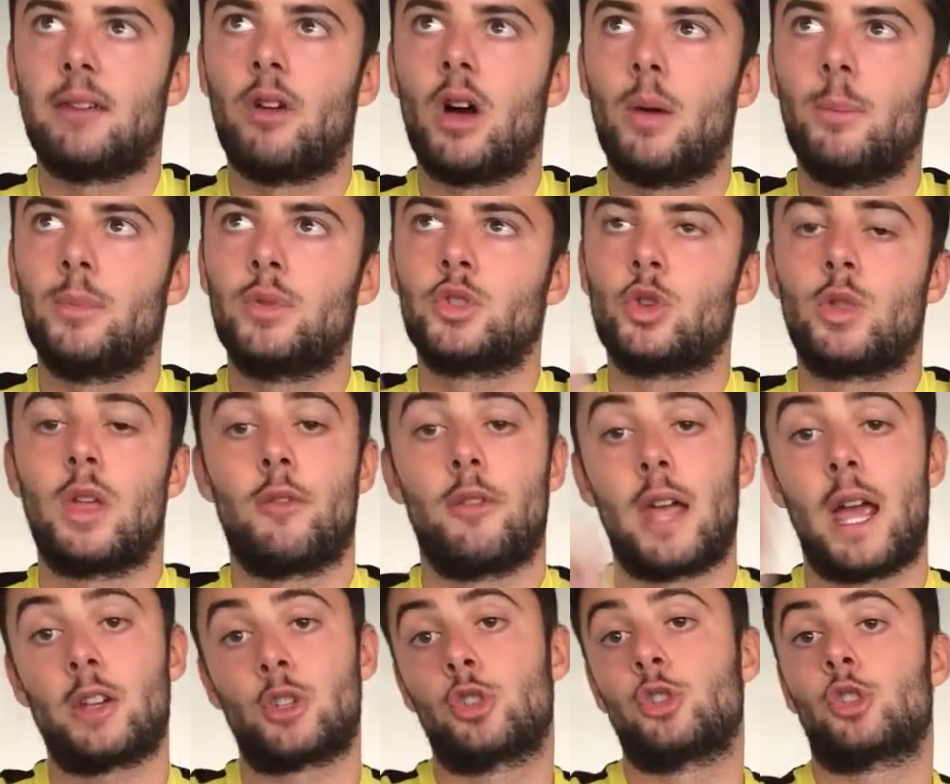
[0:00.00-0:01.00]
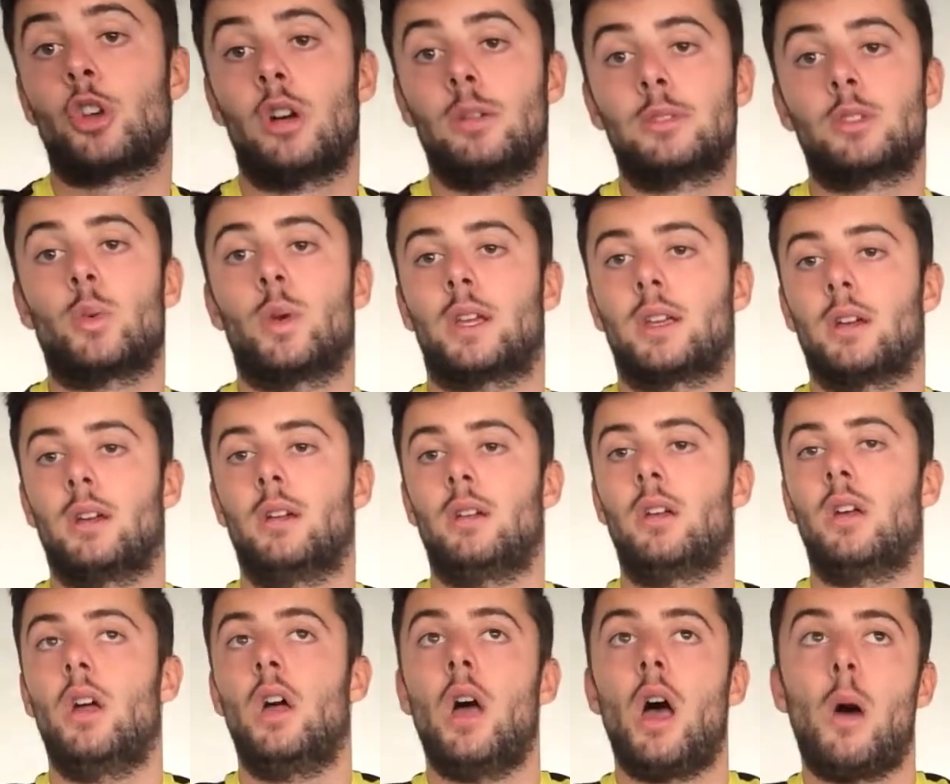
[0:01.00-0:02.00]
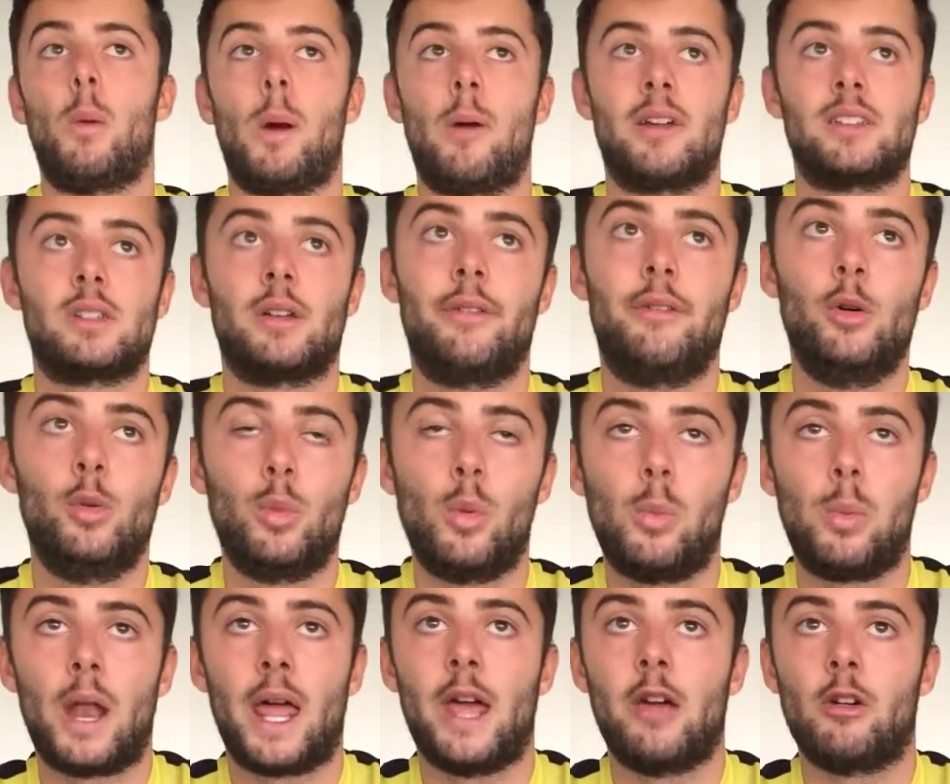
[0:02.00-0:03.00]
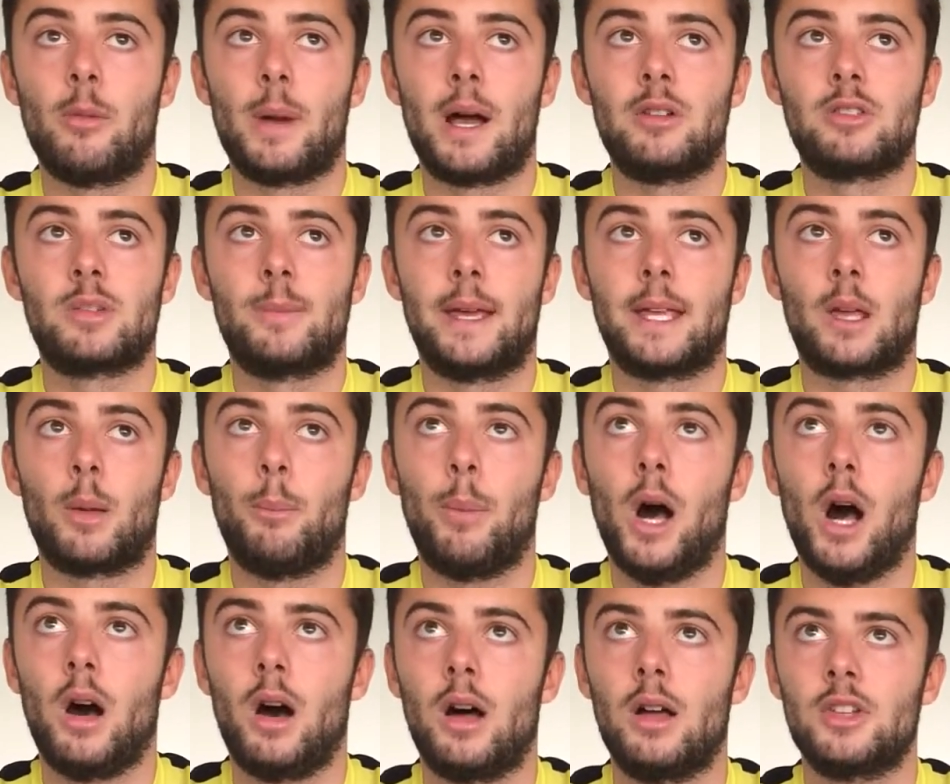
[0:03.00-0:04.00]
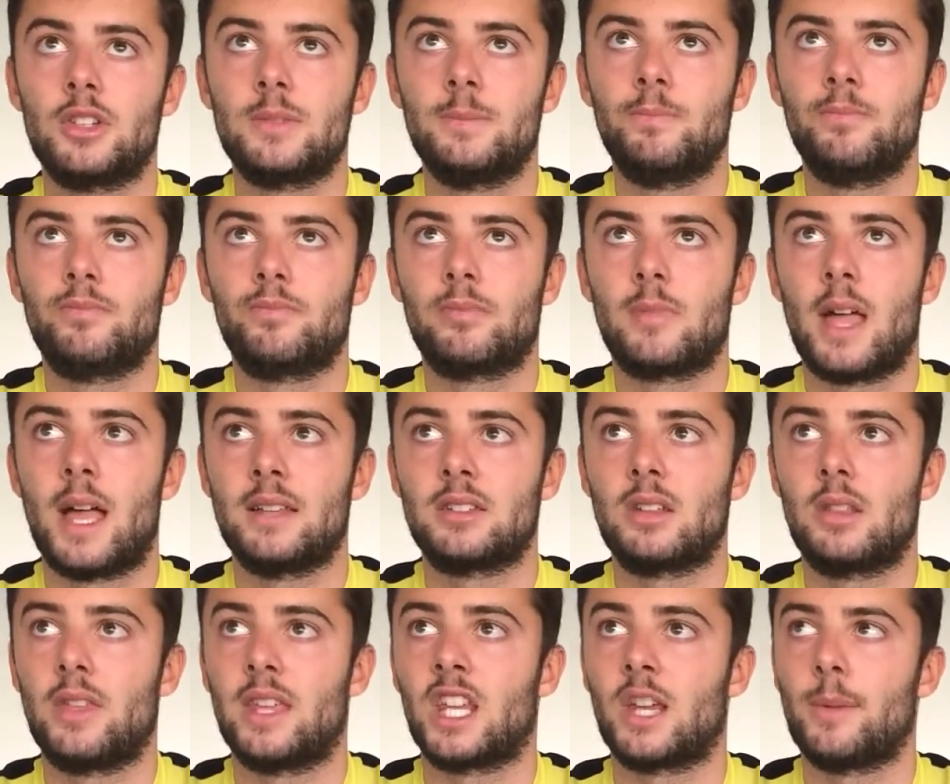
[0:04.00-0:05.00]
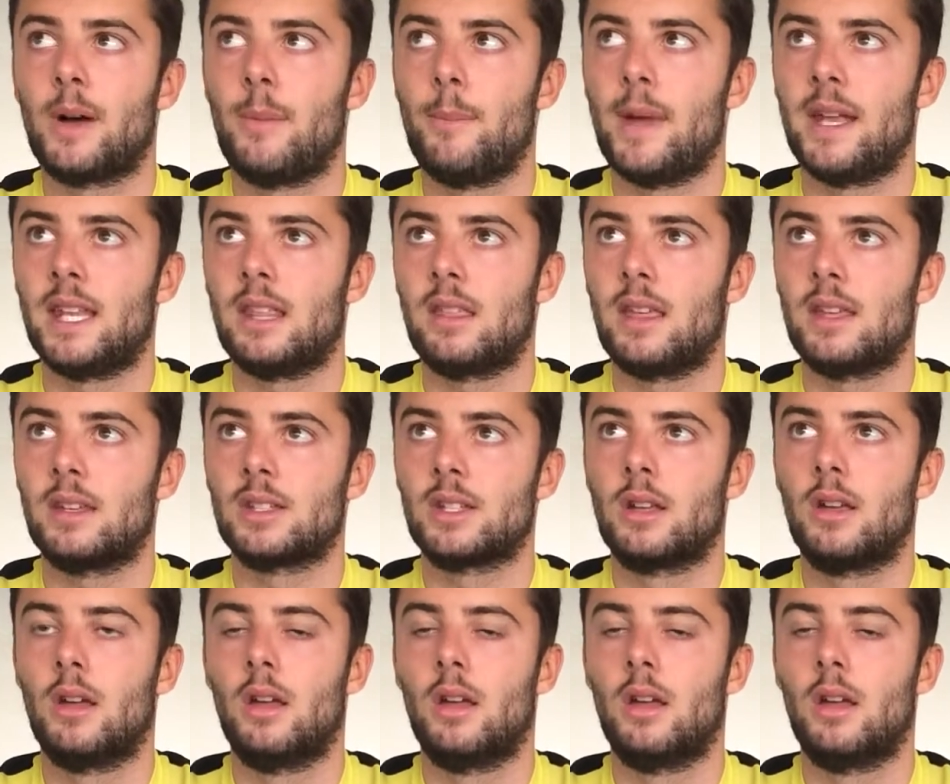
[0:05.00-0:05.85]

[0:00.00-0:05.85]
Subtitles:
they're up. So their reaction time's quicker. Whereas a football player about to make a pass has to think about many things.